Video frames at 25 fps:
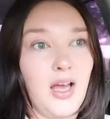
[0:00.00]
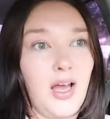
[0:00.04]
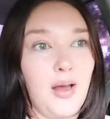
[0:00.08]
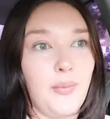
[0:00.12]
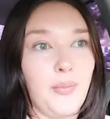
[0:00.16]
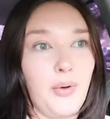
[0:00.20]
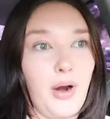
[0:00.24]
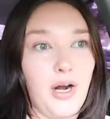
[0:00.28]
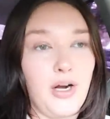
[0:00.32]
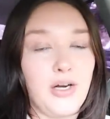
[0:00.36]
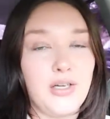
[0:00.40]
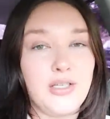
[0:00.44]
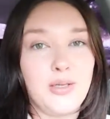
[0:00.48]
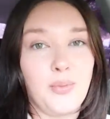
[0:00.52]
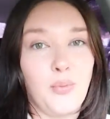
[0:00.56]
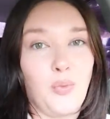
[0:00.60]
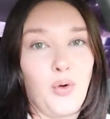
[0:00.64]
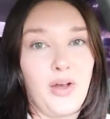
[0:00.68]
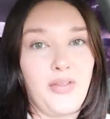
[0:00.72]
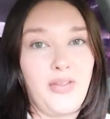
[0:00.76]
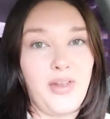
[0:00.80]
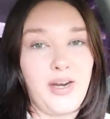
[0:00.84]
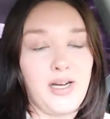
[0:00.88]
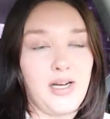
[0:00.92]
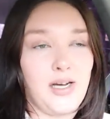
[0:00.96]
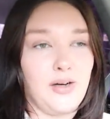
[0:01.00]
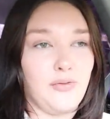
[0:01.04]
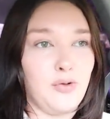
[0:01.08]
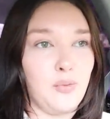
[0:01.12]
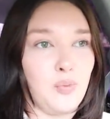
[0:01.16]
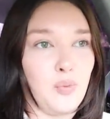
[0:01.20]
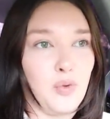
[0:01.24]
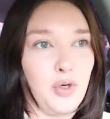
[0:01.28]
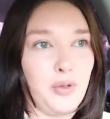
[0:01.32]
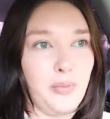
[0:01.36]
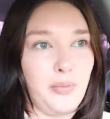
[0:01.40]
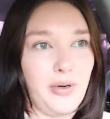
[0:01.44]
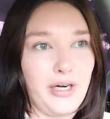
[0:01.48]
I brought her some wine that I got
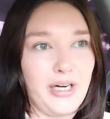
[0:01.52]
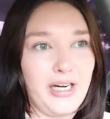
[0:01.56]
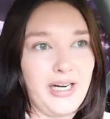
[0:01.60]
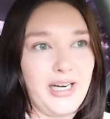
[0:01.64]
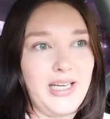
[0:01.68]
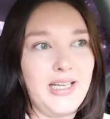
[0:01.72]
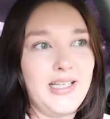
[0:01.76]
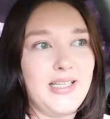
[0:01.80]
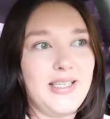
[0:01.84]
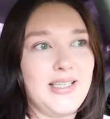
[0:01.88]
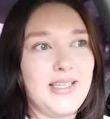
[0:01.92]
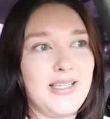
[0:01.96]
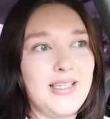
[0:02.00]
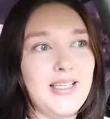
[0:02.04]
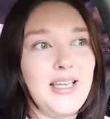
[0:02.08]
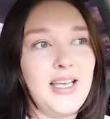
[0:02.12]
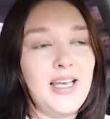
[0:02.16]
from World Markets.